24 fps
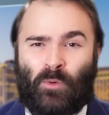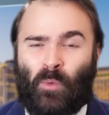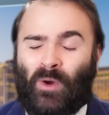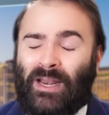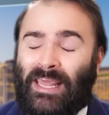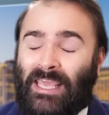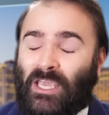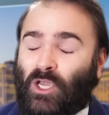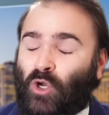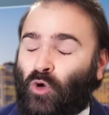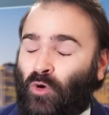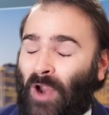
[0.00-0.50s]
What
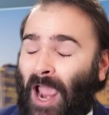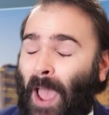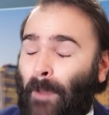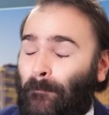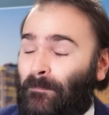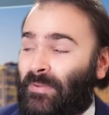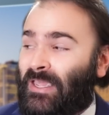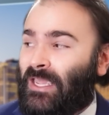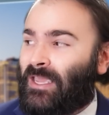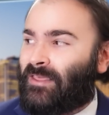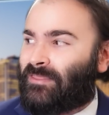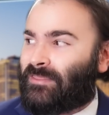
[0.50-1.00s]
a
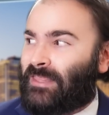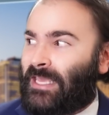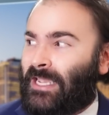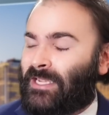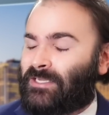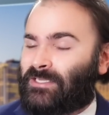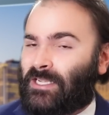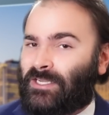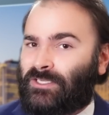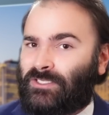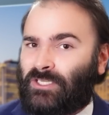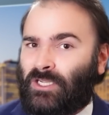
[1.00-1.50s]
crappy
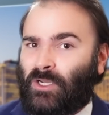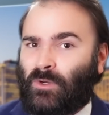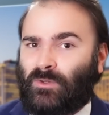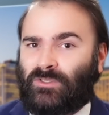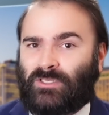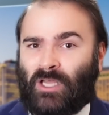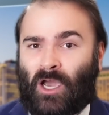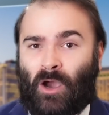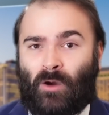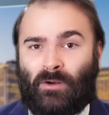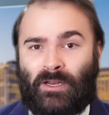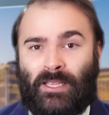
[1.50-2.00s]
thing to do,
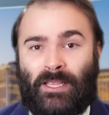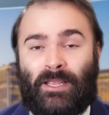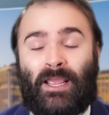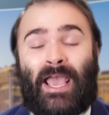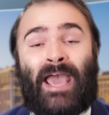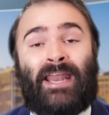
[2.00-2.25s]
Tony.